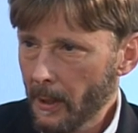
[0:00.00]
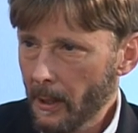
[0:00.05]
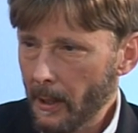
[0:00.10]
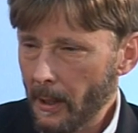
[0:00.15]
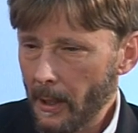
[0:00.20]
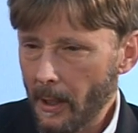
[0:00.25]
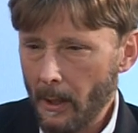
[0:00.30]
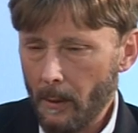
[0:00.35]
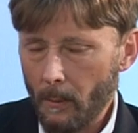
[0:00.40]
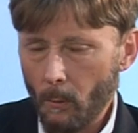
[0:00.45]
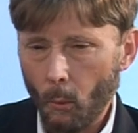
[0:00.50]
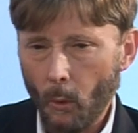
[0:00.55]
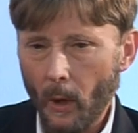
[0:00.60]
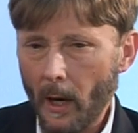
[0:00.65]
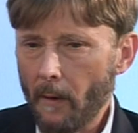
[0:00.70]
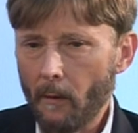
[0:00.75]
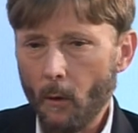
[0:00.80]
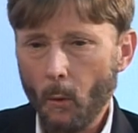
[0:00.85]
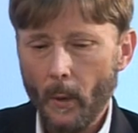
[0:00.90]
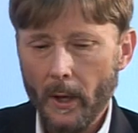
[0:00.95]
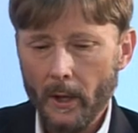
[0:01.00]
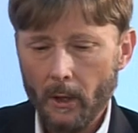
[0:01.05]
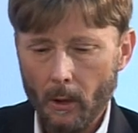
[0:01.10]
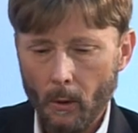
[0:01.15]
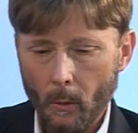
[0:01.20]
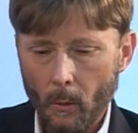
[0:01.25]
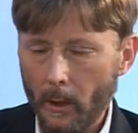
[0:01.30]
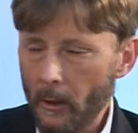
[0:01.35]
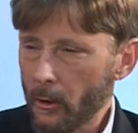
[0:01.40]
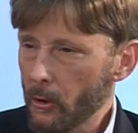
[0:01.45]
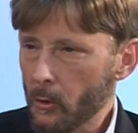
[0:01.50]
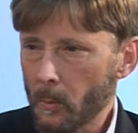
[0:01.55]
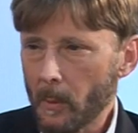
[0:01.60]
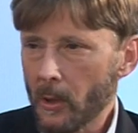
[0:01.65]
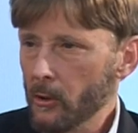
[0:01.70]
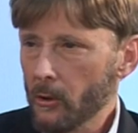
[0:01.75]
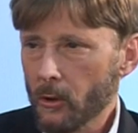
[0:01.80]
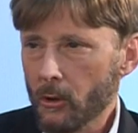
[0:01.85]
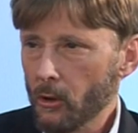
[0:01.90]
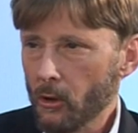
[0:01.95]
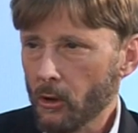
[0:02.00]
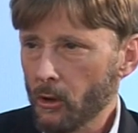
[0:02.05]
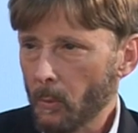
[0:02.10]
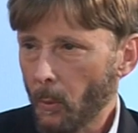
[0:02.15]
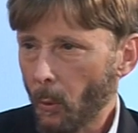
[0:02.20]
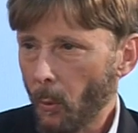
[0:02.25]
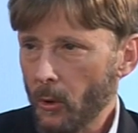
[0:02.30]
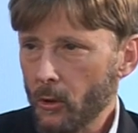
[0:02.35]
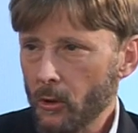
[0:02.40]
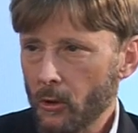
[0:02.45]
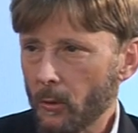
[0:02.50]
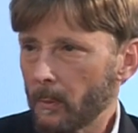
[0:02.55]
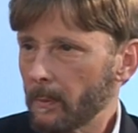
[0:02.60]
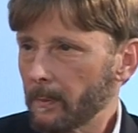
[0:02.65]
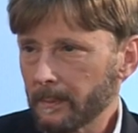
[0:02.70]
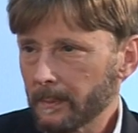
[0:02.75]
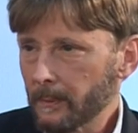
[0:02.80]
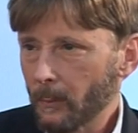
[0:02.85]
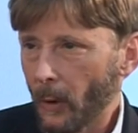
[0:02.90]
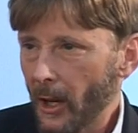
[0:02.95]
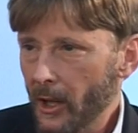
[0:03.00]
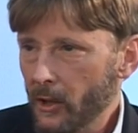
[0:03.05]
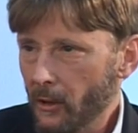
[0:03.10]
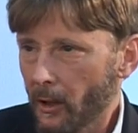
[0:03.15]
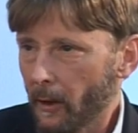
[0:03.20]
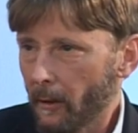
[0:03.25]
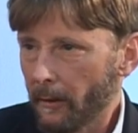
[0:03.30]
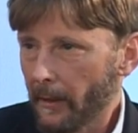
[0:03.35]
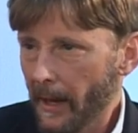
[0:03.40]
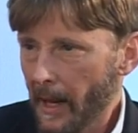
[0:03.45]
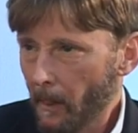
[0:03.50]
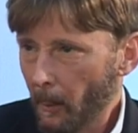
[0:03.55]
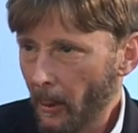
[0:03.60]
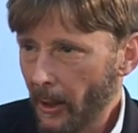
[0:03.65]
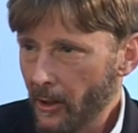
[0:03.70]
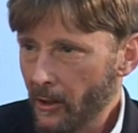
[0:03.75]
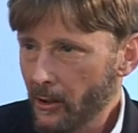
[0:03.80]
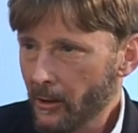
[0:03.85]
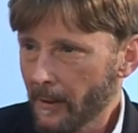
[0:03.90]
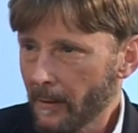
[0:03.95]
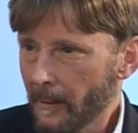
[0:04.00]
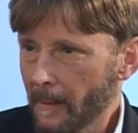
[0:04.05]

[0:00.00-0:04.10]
in whatever we do, whether it's business or sports or raising our families.